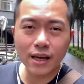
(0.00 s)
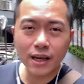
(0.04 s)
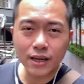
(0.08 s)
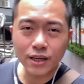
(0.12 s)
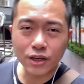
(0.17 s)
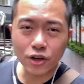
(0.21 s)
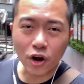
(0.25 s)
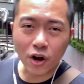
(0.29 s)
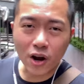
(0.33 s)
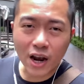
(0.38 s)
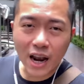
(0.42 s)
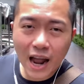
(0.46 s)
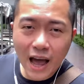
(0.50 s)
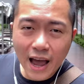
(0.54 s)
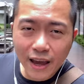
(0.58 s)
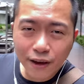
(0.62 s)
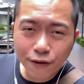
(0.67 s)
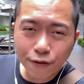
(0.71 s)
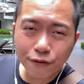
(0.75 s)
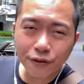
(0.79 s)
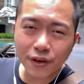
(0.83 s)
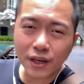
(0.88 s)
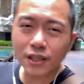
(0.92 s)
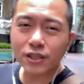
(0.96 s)
Your
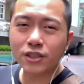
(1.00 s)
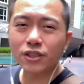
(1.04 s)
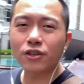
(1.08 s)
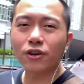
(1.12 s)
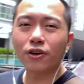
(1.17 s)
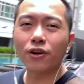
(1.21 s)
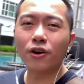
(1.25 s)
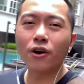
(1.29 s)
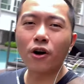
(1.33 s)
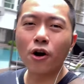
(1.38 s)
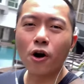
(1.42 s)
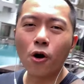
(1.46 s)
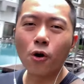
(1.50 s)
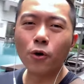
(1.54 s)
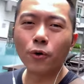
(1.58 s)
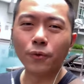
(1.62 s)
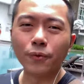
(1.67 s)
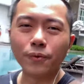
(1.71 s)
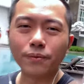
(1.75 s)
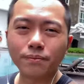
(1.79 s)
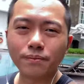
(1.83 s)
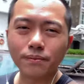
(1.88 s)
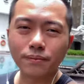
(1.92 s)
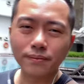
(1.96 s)
life is your
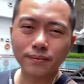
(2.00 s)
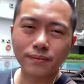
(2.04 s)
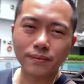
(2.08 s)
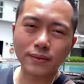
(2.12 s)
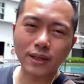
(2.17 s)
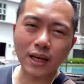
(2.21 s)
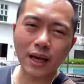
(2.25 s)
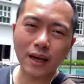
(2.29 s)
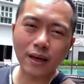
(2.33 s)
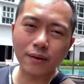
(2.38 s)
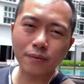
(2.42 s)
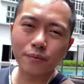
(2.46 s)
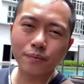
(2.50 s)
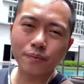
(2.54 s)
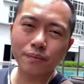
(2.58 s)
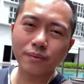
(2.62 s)
own, okay?